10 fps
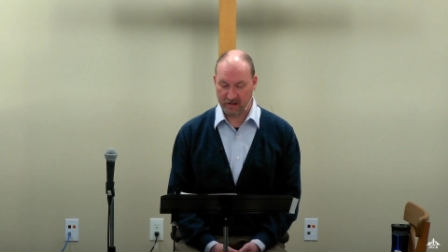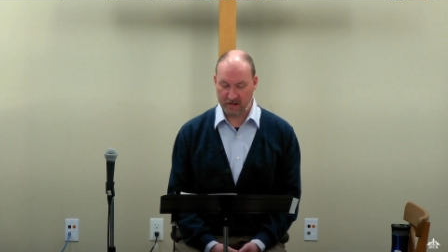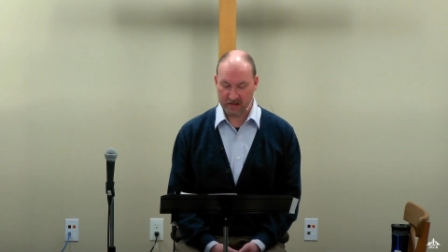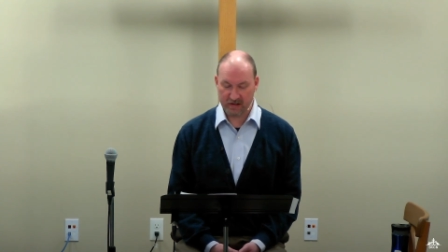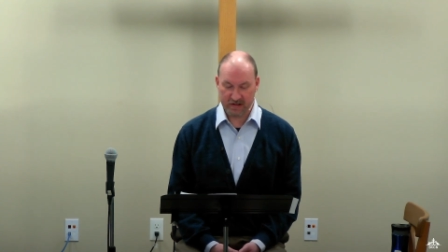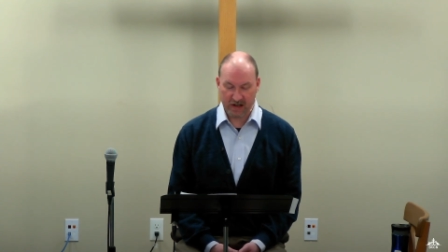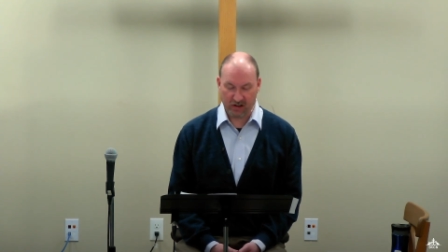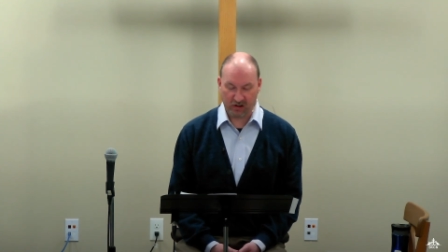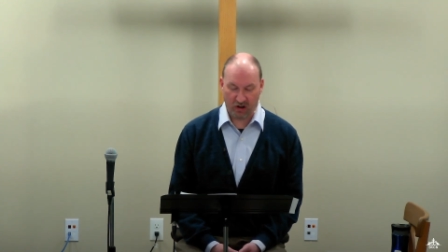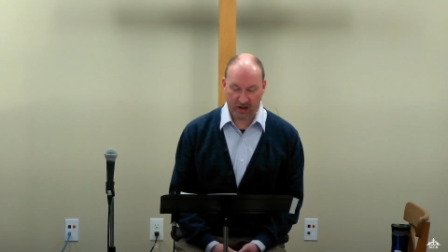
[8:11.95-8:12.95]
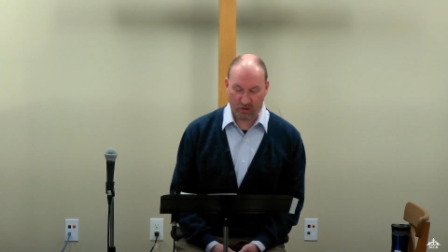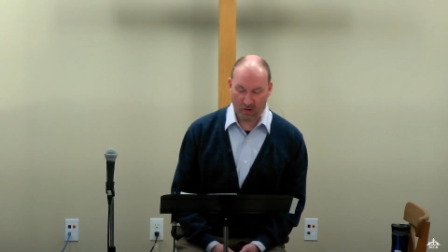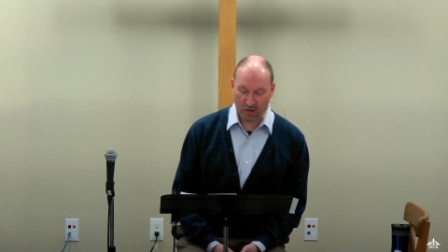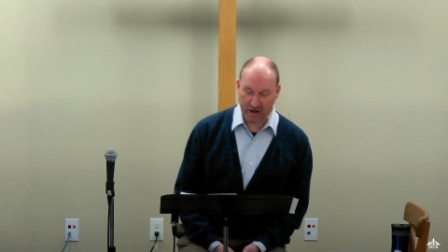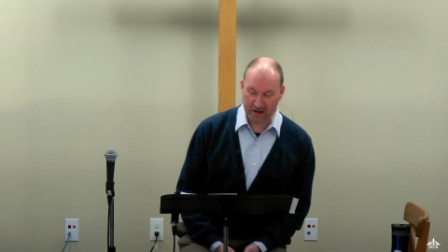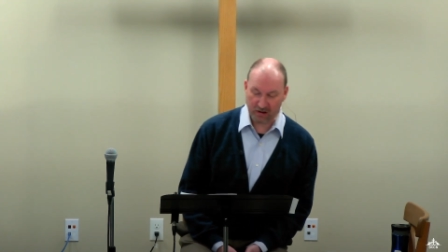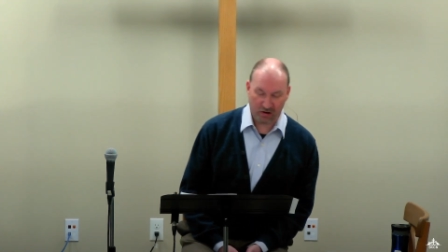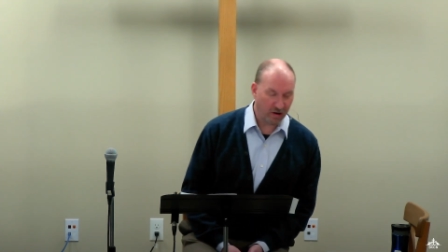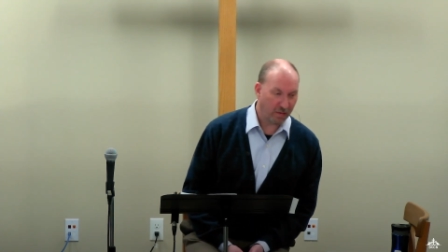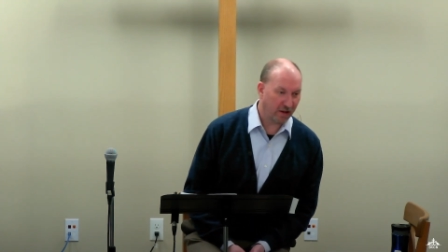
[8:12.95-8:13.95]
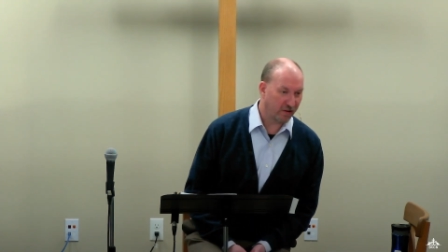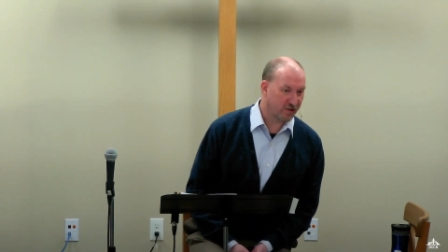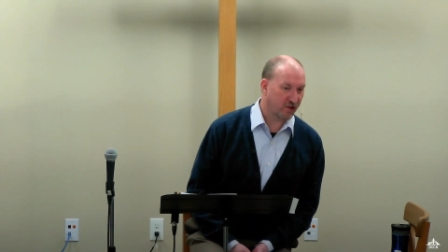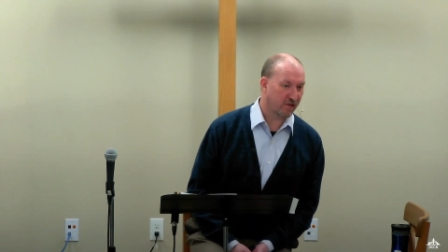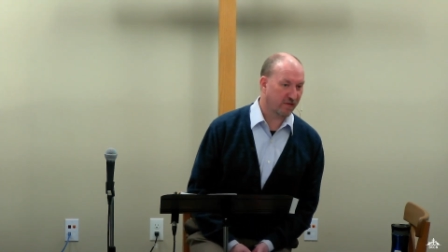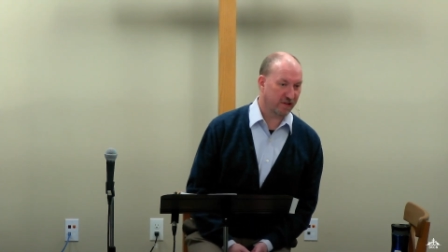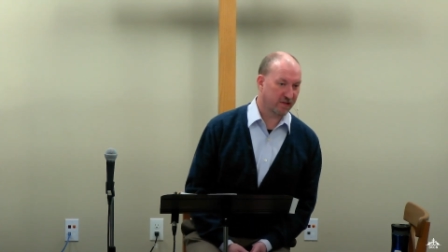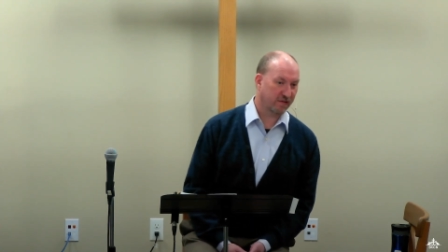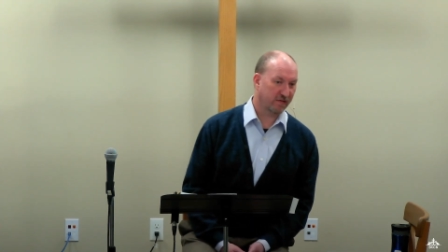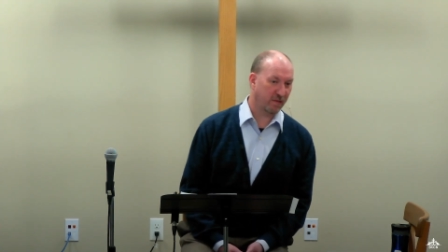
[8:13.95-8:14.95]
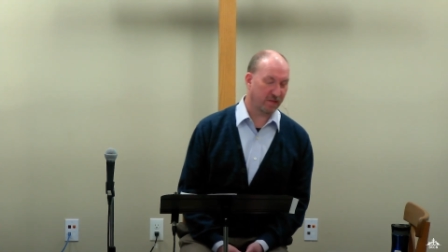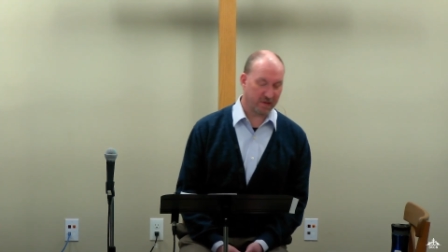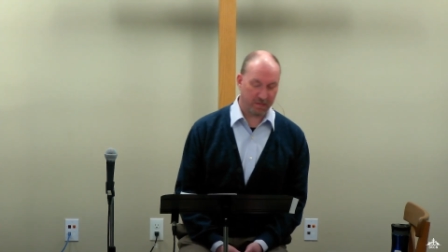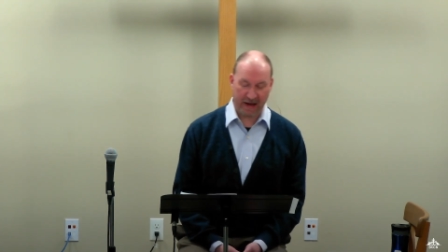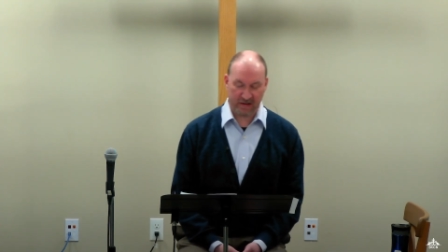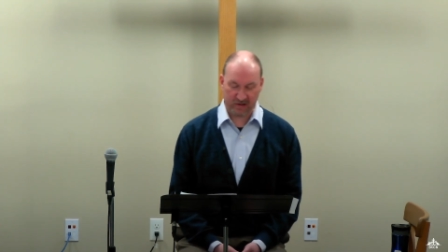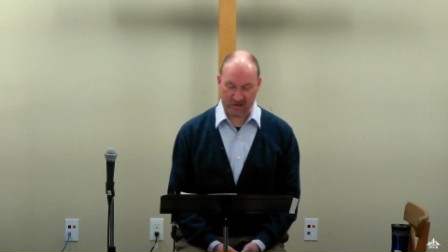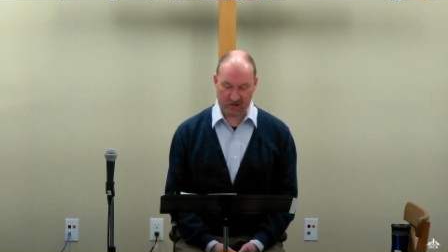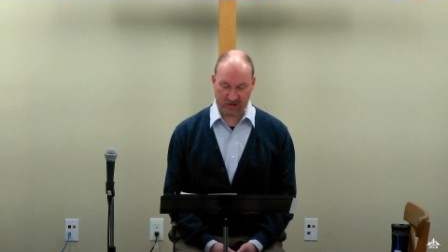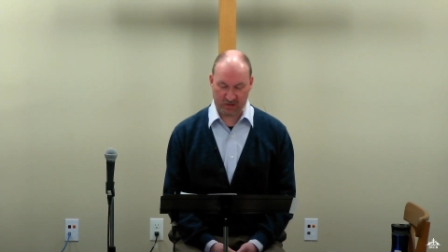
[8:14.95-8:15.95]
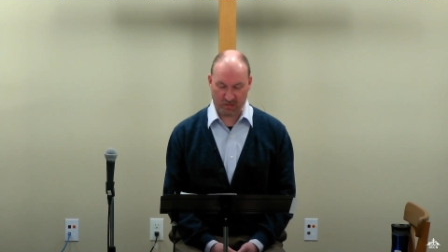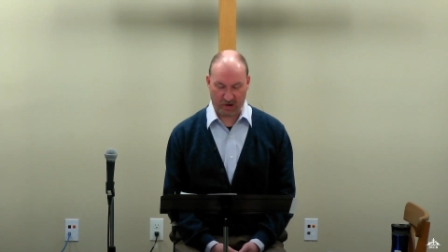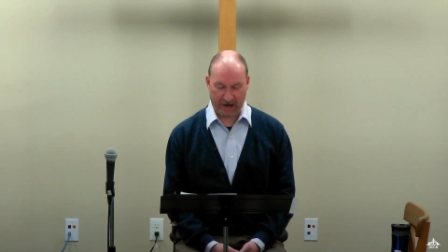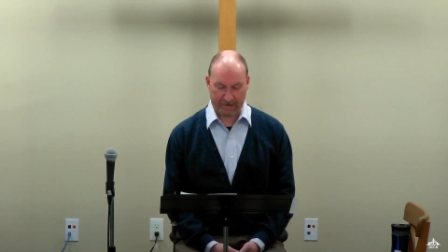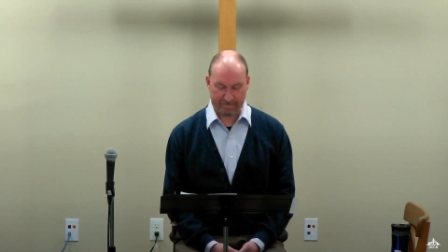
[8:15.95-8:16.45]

So let's take a look at what we can learn about the servant from this passage this morning.